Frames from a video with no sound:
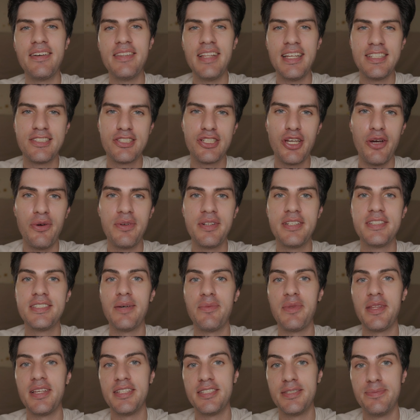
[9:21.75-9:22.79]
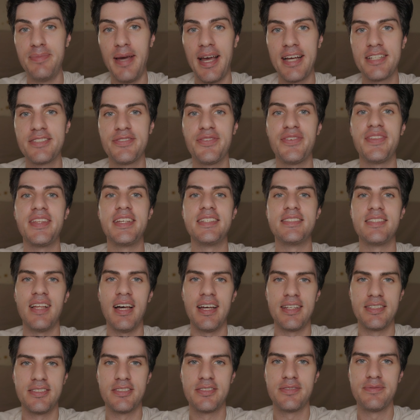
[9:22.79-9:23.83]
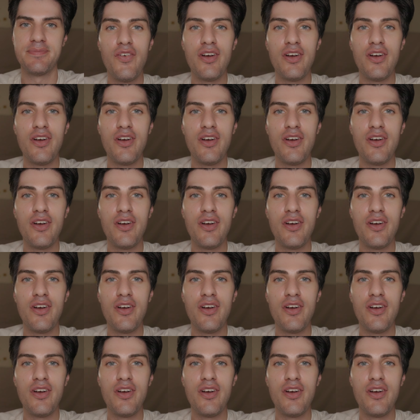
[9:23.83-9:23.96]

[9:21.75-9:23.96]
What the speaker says: let's go into some of the specs for these lights.